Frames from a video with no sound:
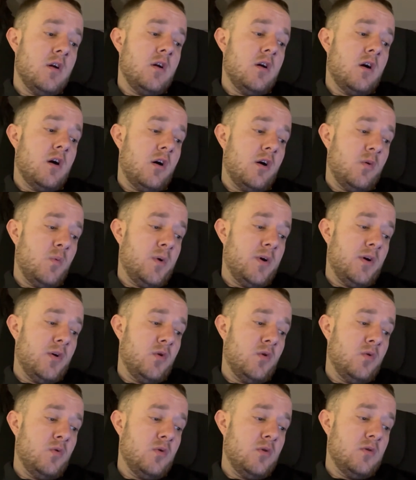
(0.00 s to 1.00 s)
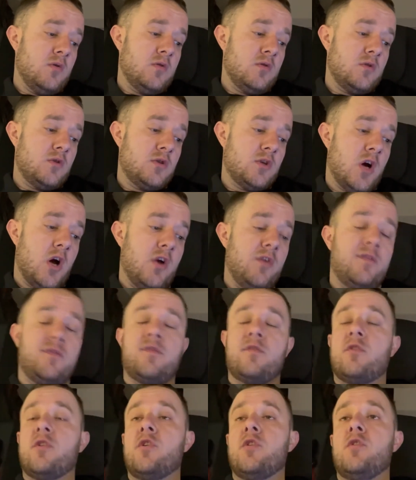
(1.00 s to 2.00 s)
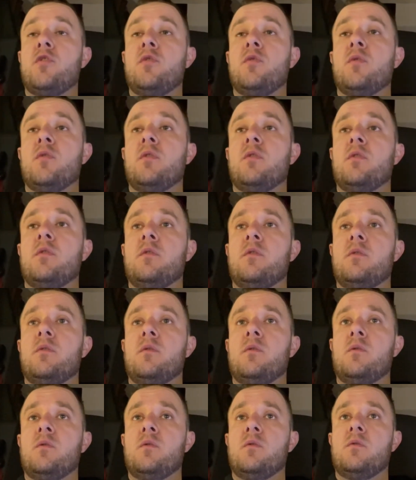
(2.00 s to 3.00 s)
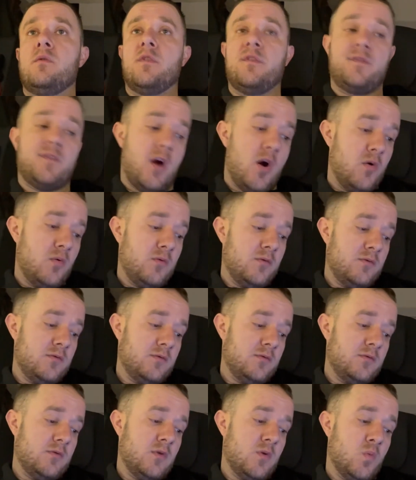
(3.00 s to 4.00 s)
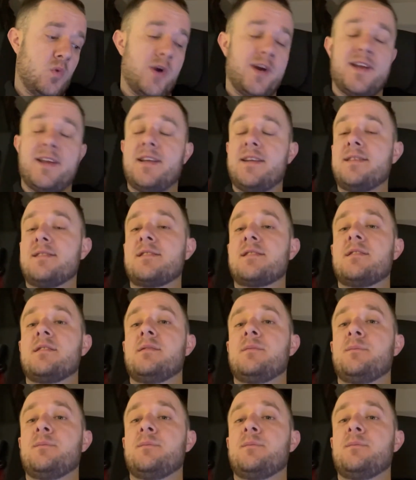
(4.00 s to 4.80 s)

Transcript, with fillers: I will go through the fault, what it is,